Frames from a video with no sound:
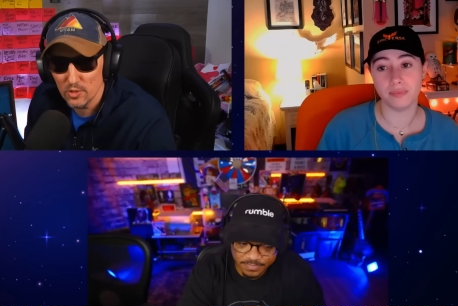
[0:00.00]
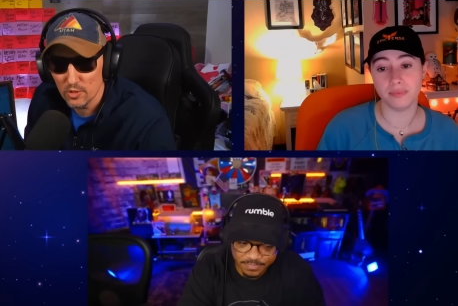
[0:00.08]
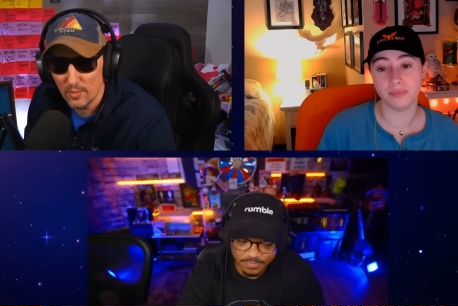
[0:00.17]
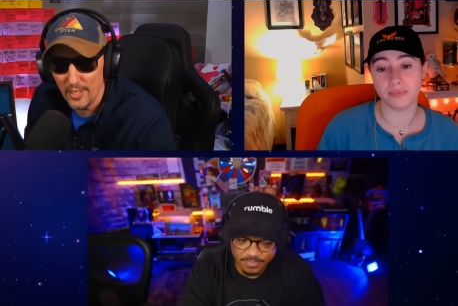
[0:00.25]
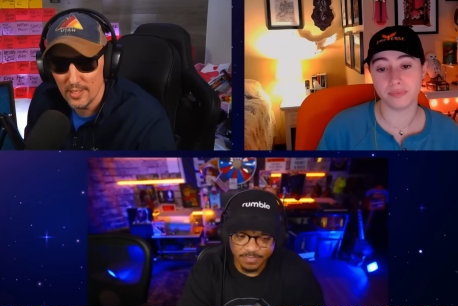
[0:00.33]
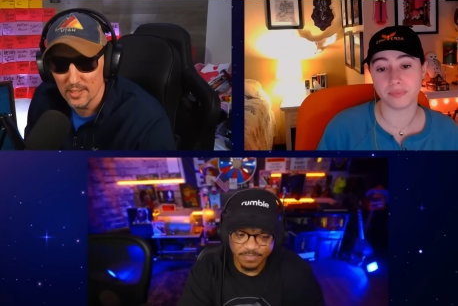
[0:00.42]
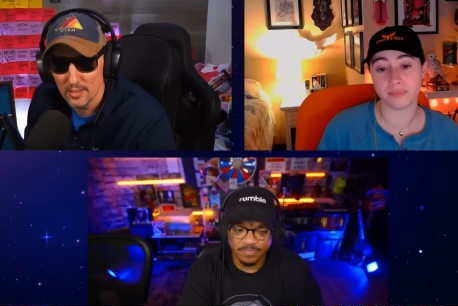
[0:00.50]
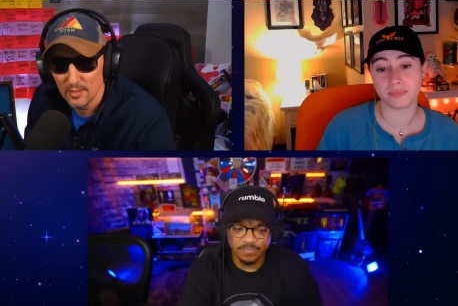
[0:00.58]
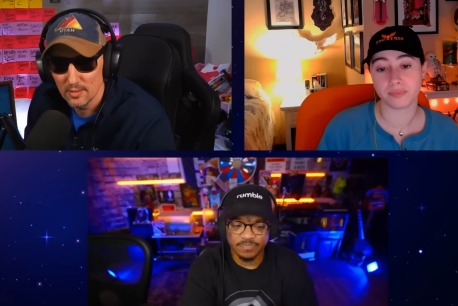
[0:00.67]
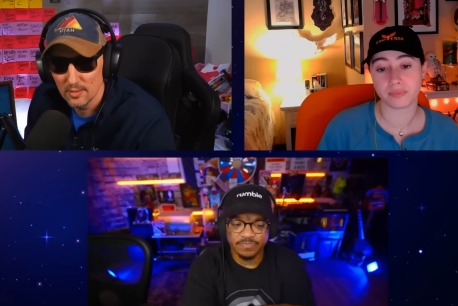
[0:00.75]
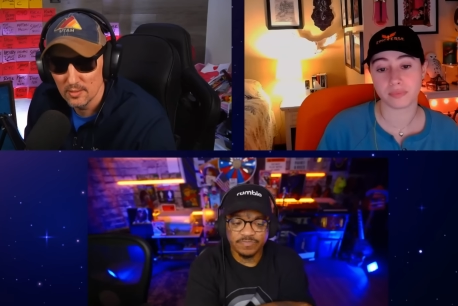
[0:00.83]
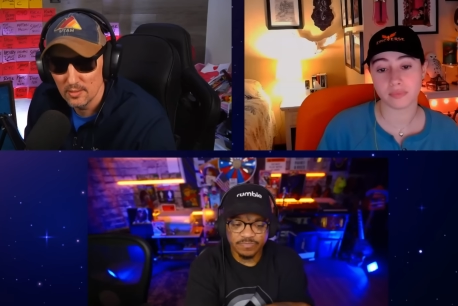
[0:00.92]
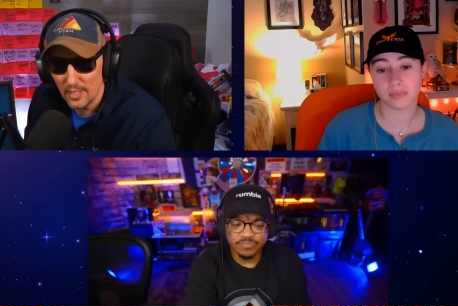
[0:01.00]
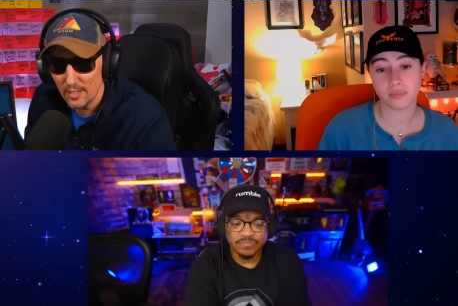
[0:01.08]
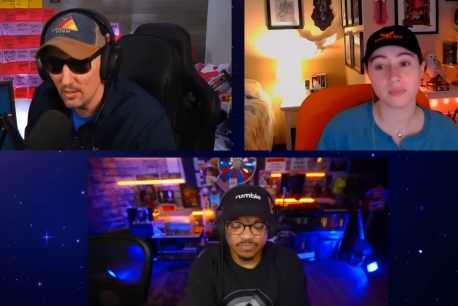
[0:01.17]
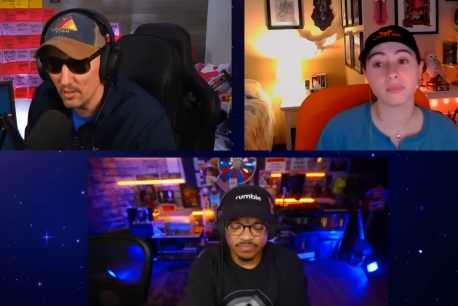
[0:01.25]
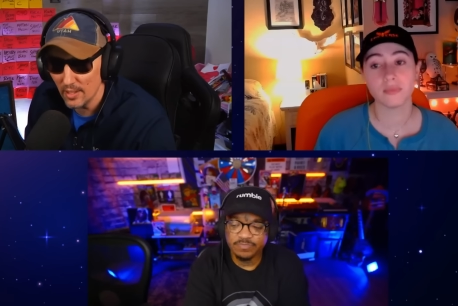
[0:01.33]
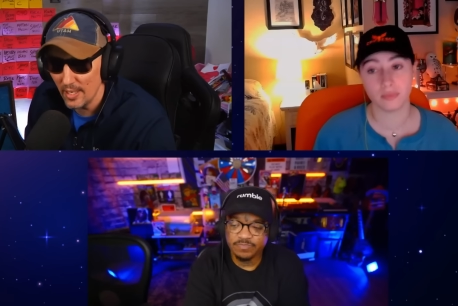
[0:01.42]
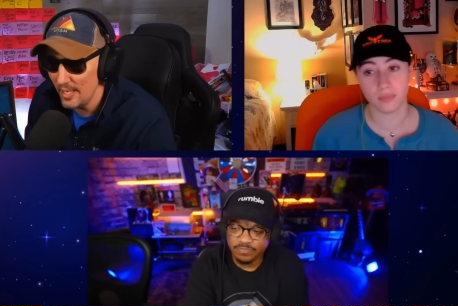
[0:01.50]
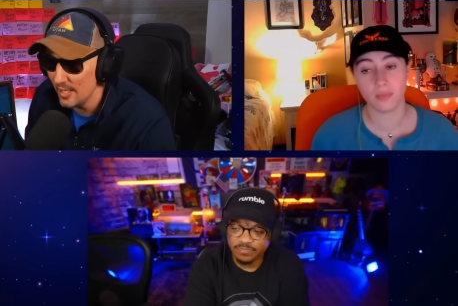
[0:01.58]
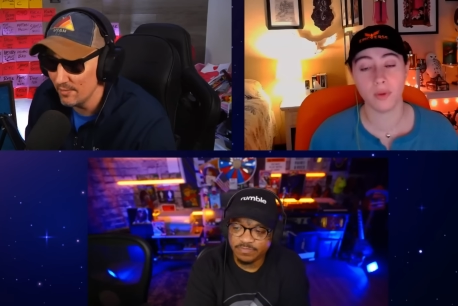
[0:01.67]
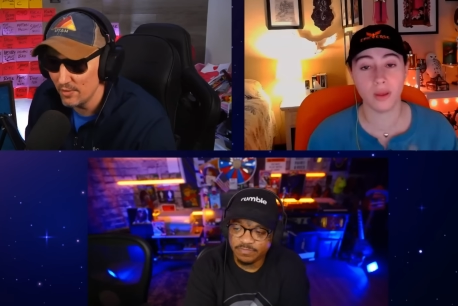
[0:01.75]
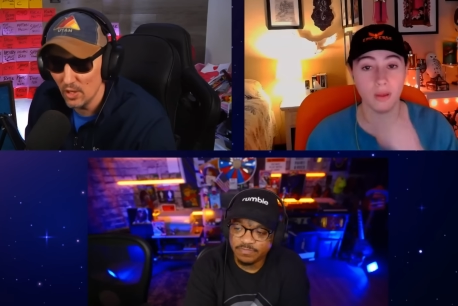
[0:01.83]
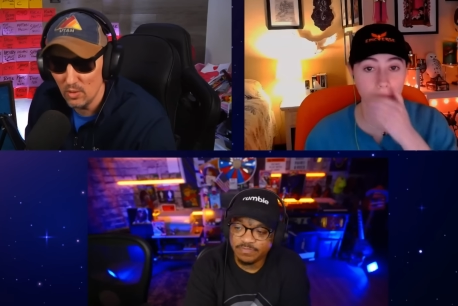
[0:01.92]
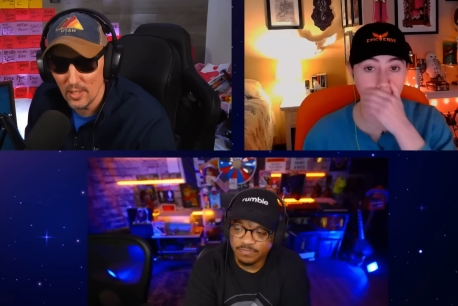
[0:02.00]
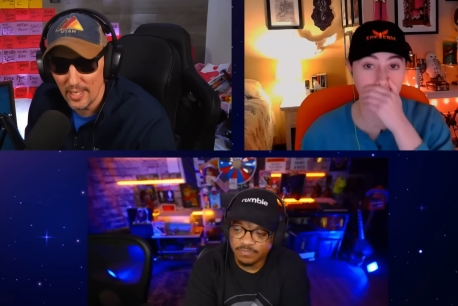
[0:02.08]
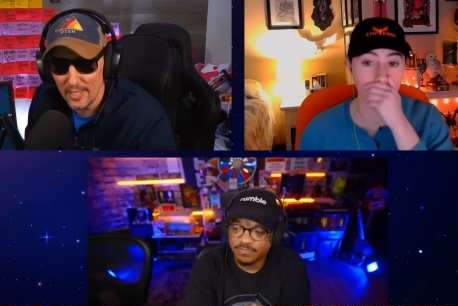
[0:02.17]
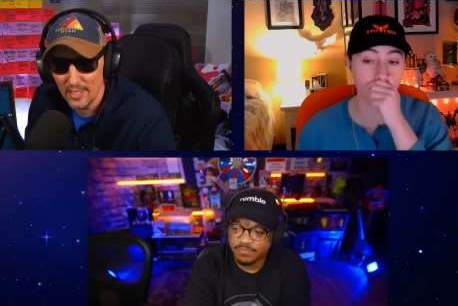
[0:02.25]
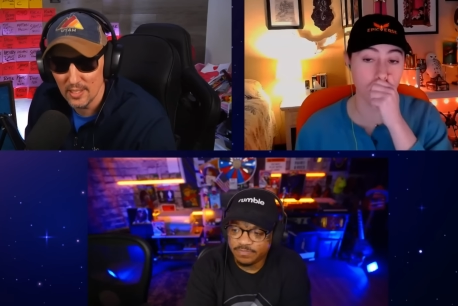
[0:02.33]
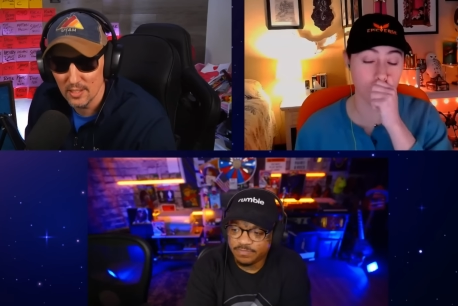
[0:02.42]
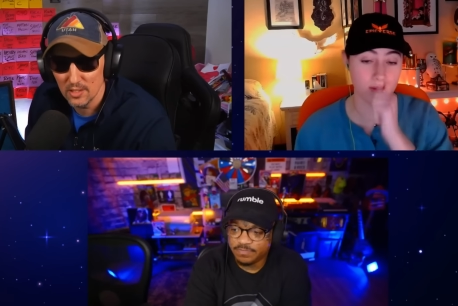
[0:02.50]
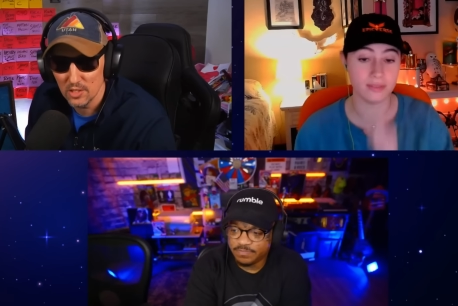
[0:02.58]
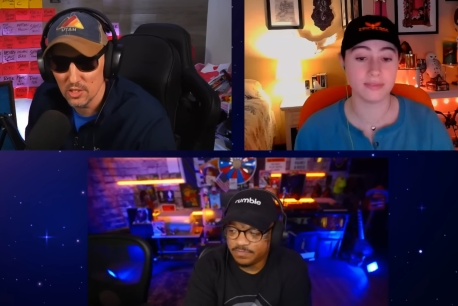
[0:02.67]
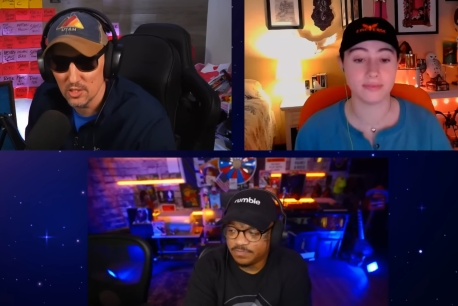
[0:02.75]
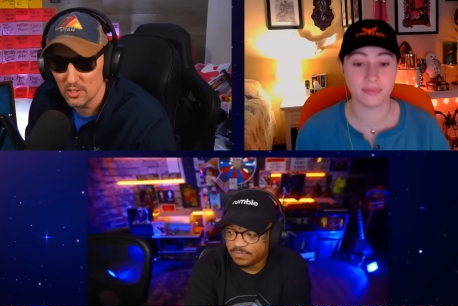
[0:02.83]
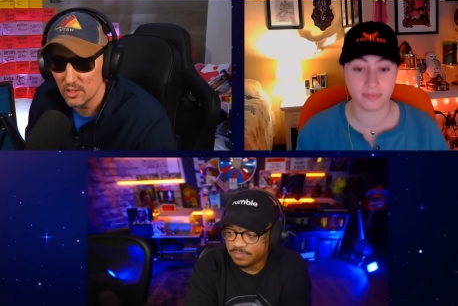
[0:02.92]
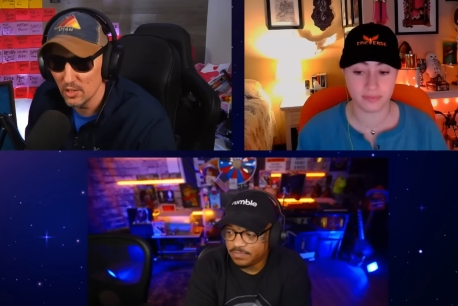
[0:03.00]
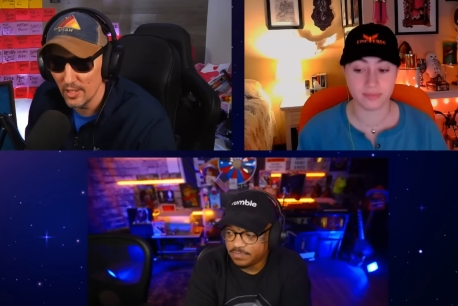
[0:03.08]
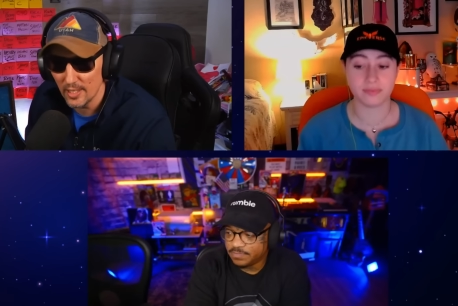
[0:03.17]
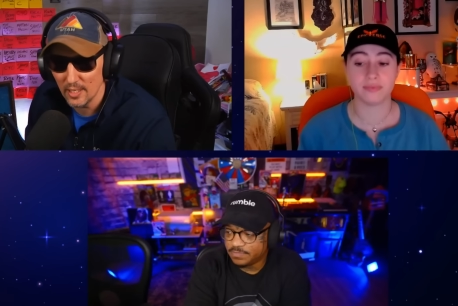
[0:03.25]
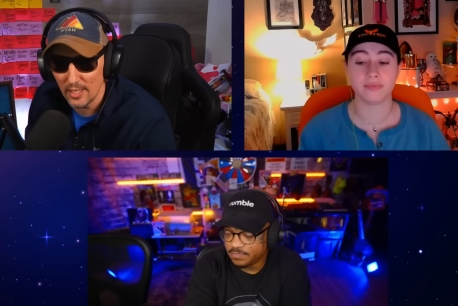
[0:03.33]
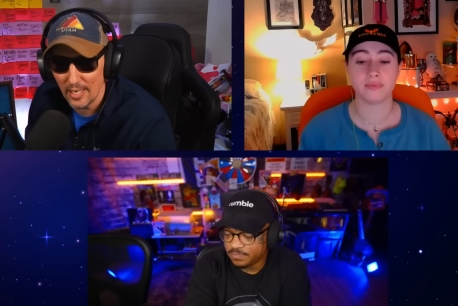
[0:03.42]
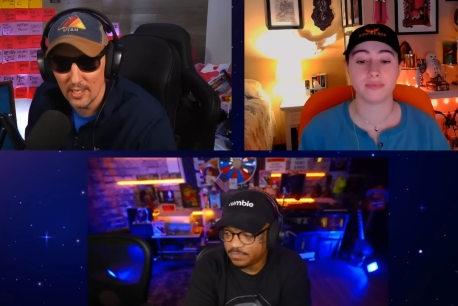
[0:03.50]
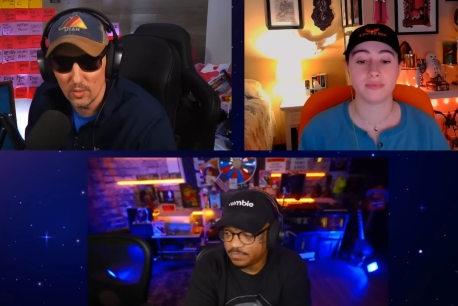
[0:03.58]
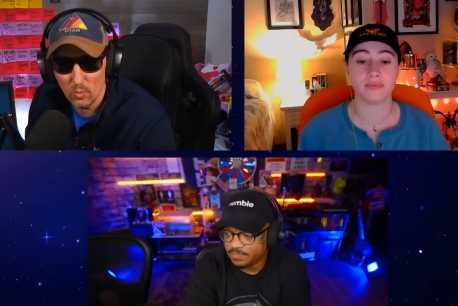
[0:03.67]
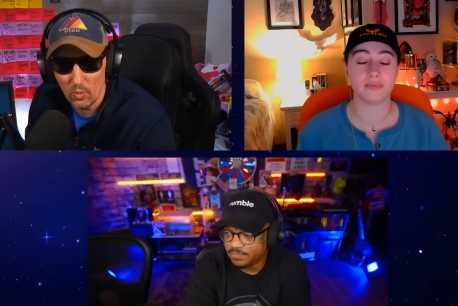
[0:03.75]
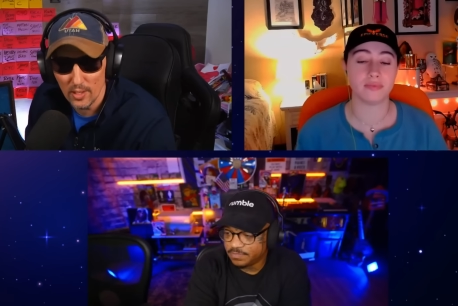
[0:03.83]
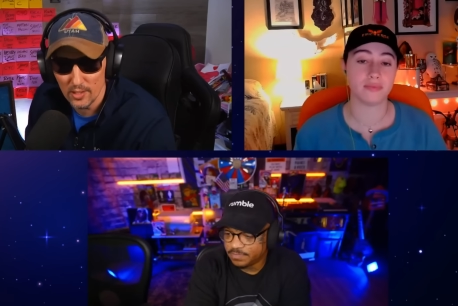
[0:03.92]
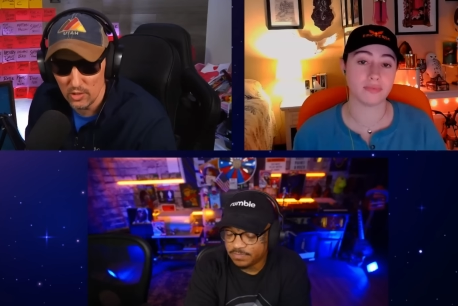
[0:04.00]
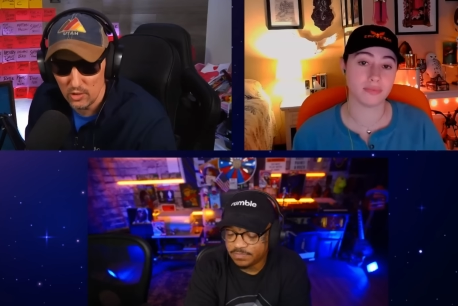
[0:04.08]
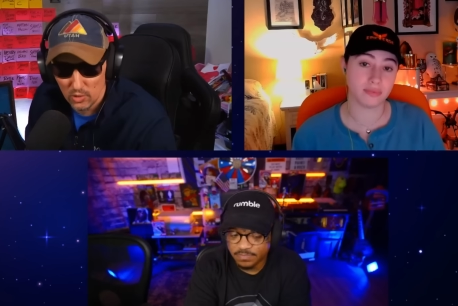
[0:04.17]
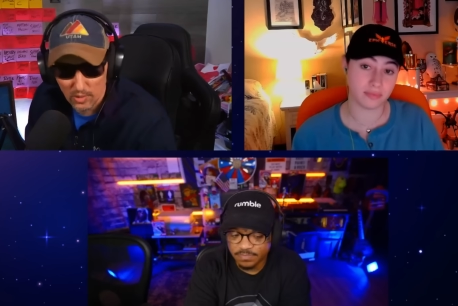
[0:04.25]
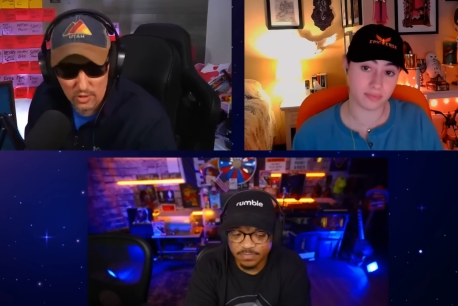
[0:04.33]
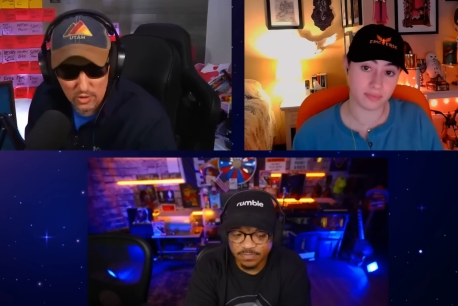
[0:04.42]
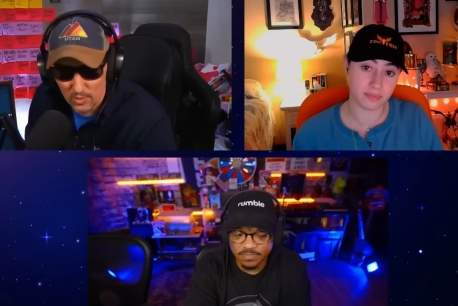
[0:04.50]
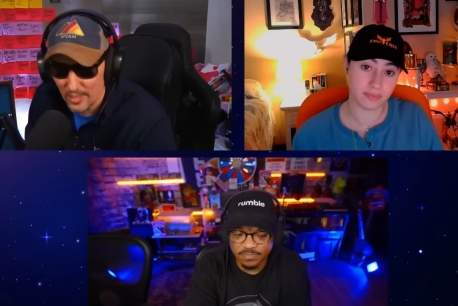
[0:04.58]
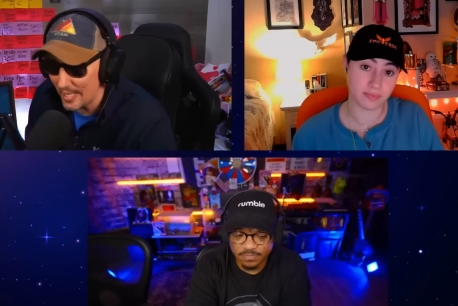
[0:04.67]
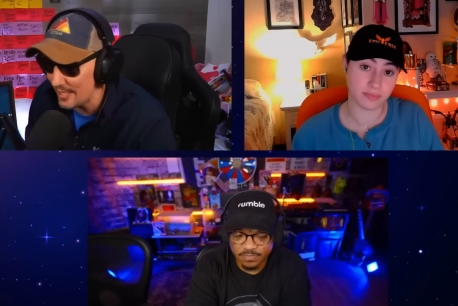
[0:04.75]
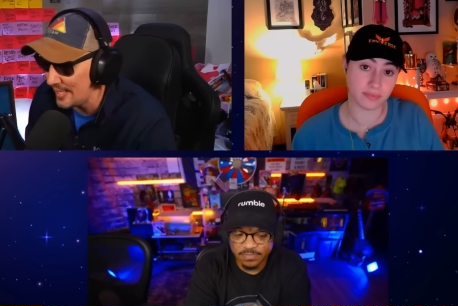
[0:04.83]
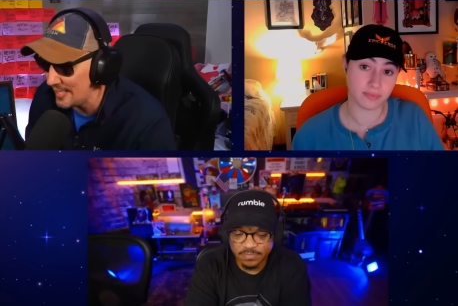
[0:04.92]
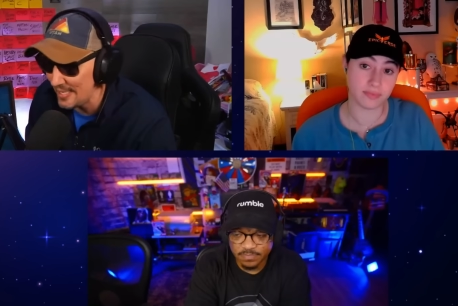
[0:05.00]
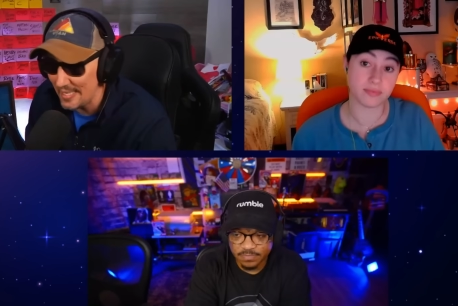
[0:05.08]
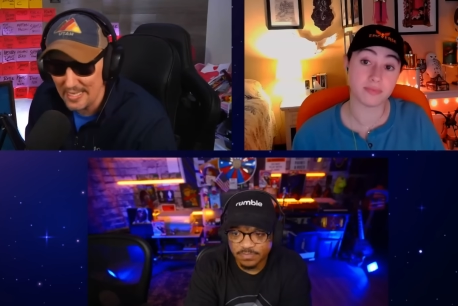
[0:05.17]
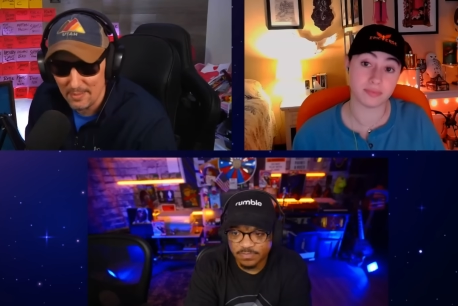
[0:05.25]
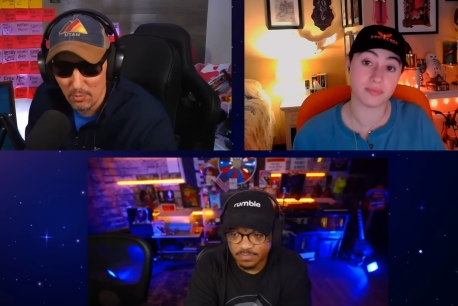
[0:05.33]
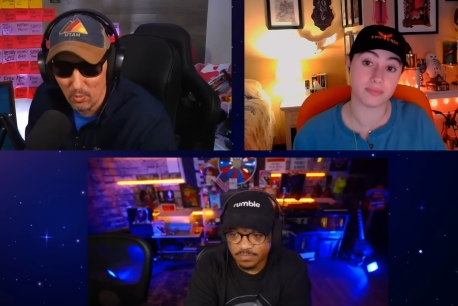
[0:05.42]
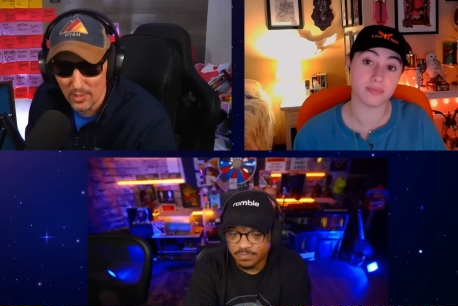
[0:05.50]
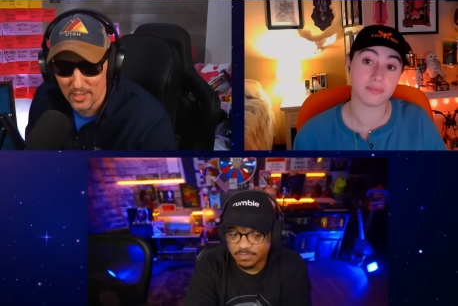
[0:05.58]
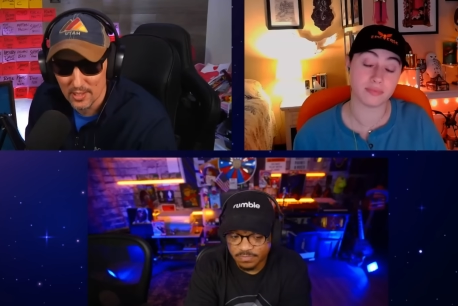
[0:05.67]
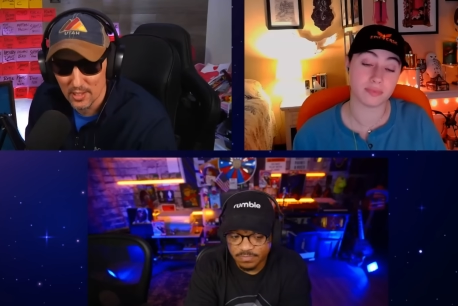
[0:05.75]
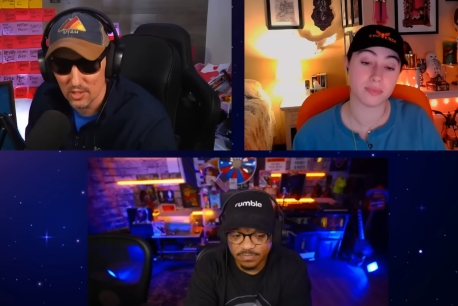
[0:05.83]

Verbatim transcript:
Speaker 1: was great. Like, look, hey, if you don't like it, just click I don't want. You, you can do that at any point.